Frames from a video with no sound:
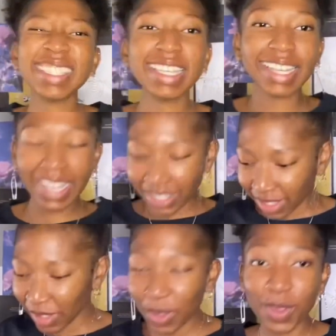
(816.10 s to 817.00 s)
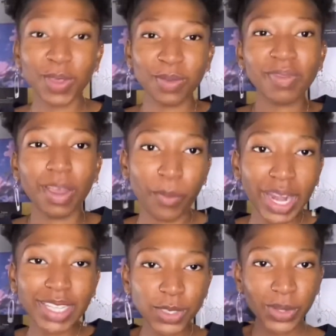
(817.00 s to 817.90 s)
see like
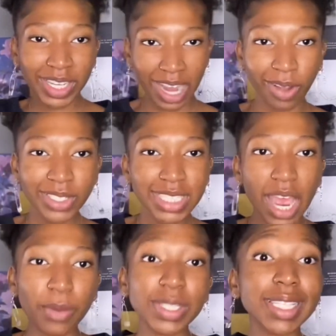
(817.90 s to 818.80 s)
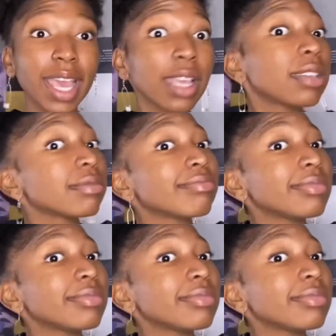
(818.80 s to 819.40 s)
when i took it out i was like